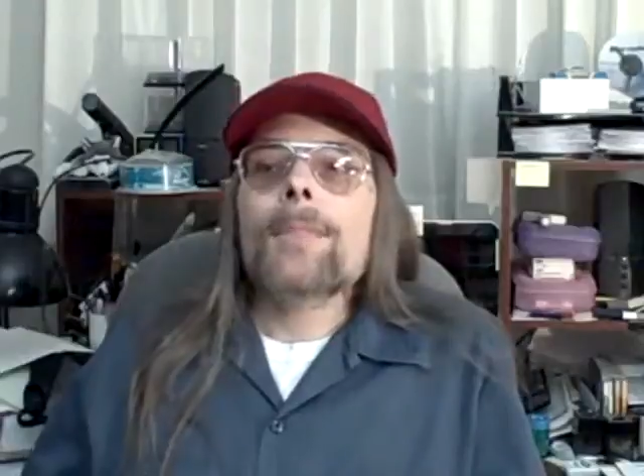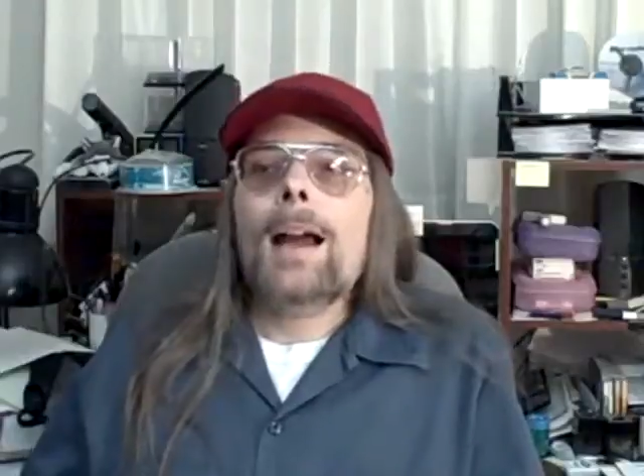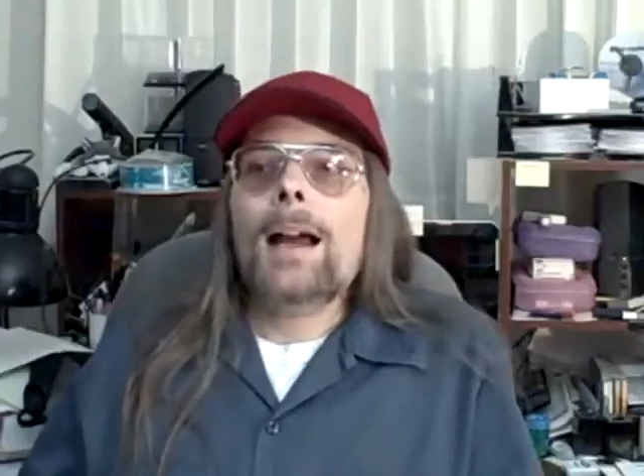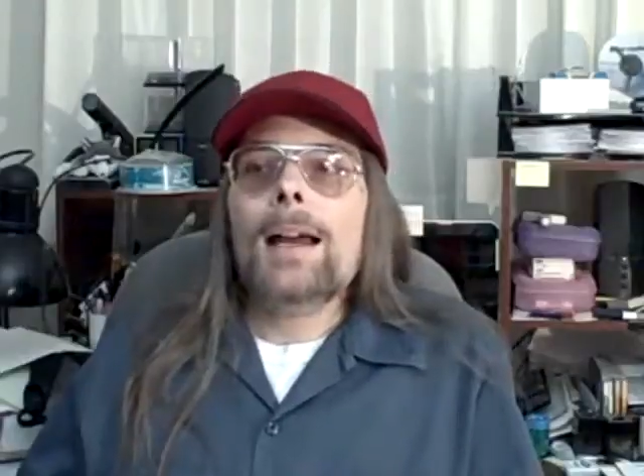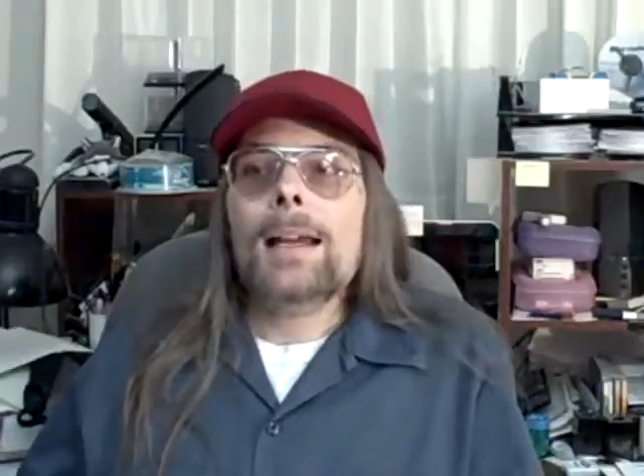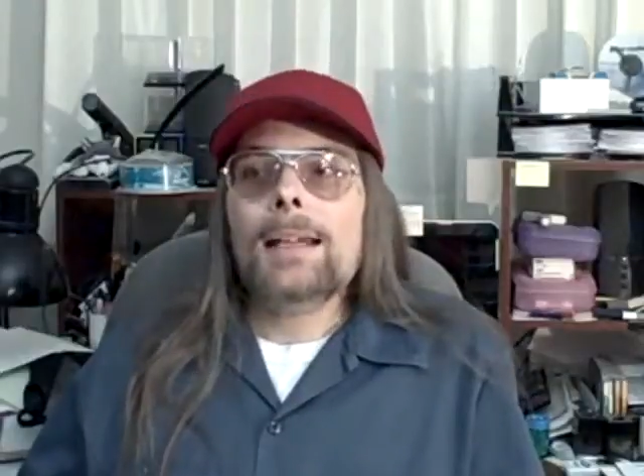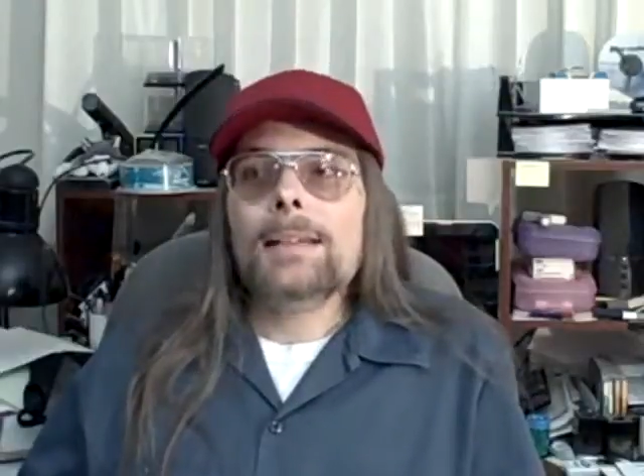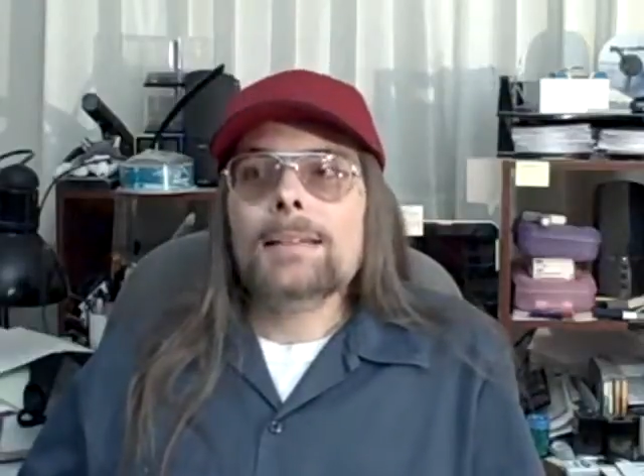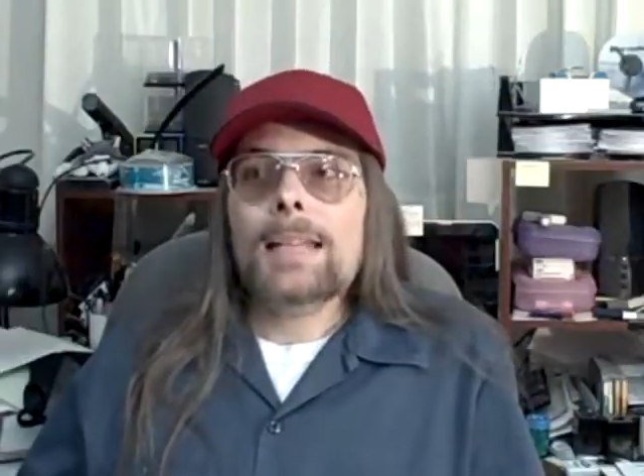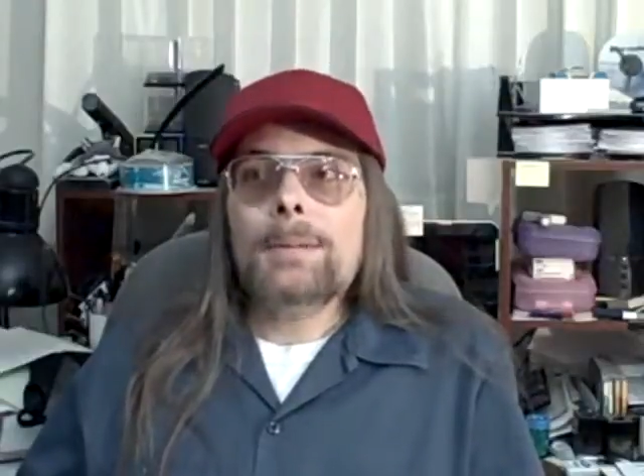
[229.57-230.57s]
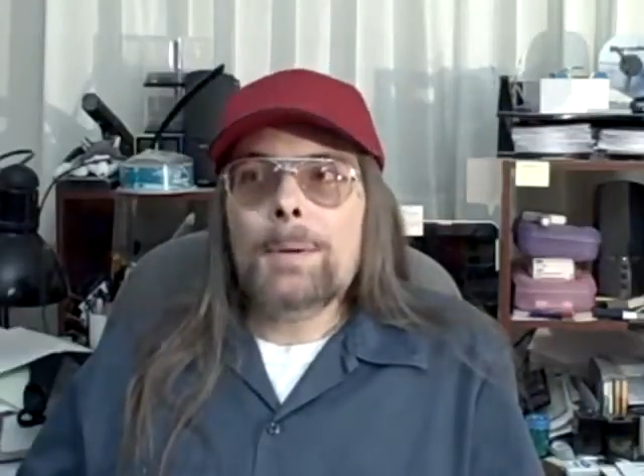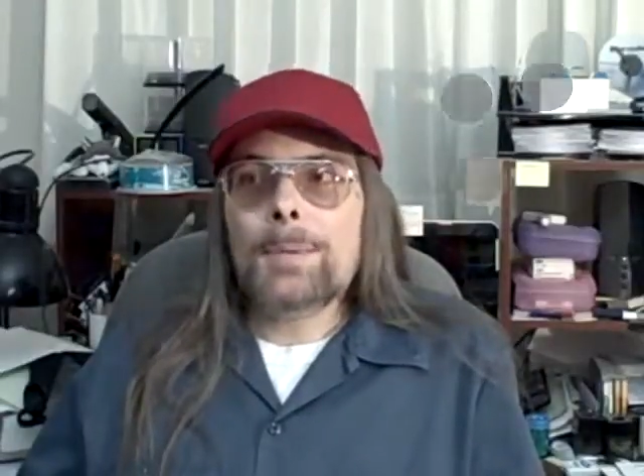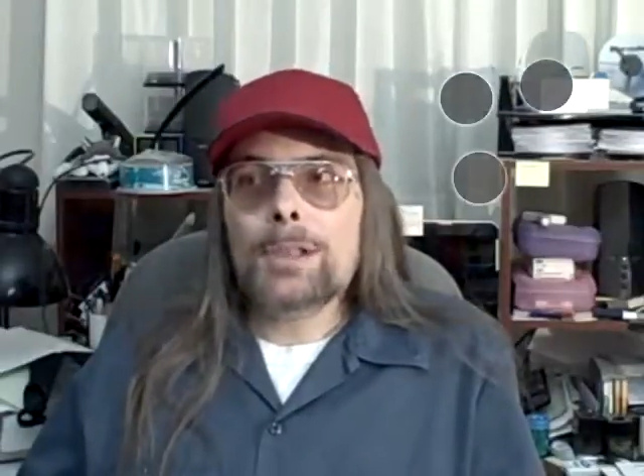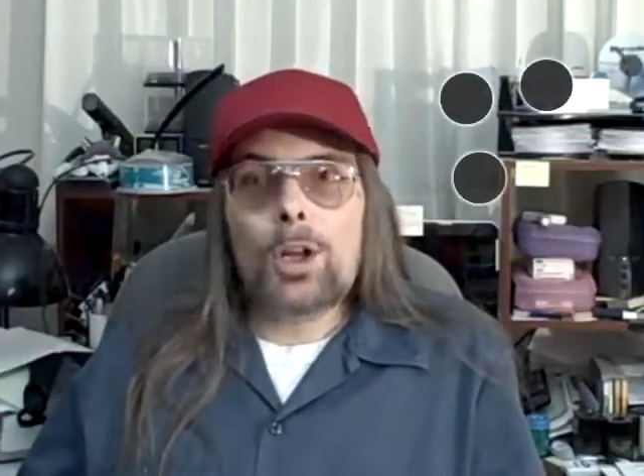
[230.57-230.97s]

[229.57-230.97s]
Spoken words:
I came up with a